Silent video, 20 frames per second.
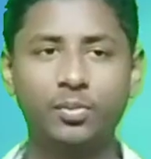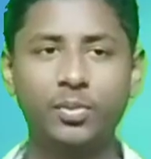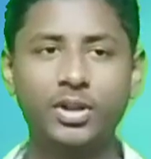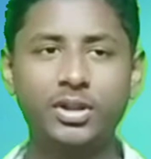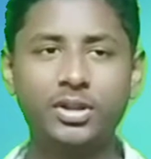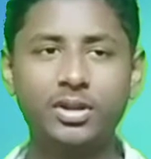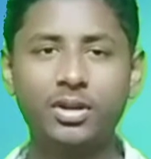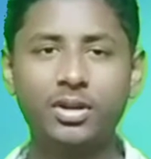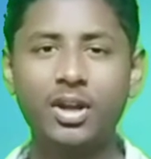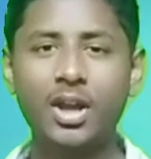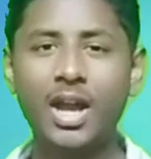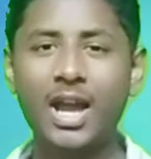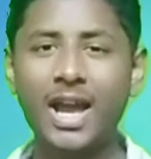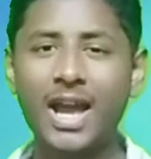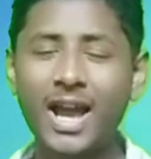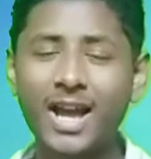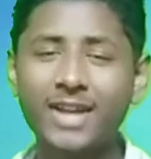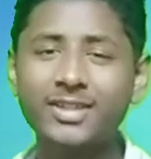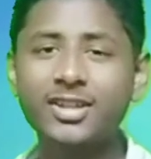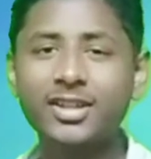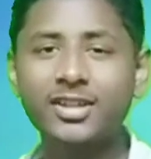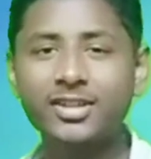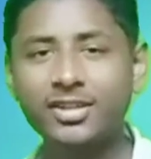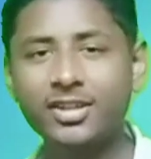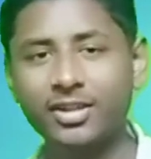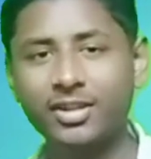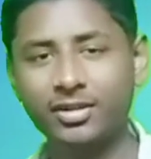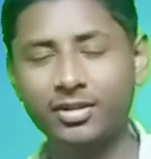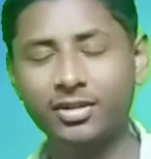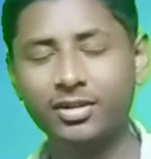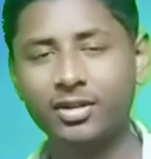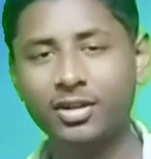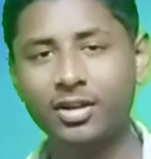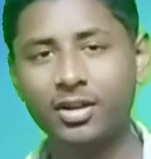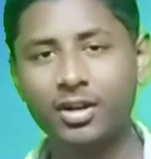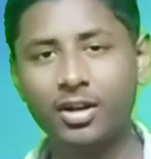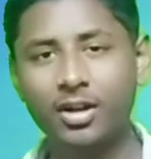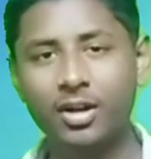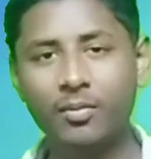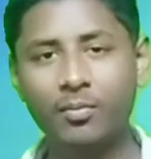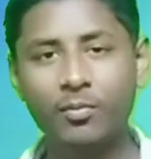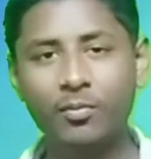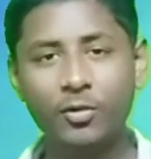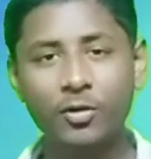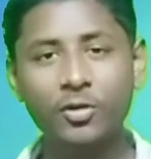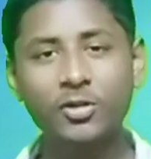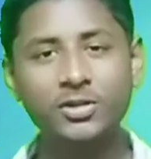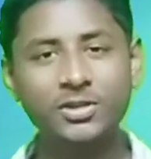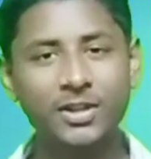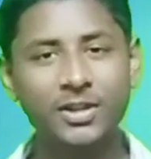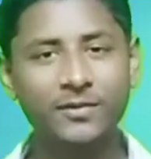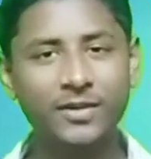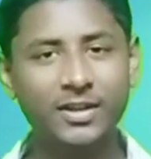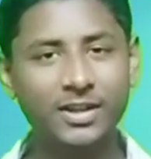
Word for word: But as I said, most of the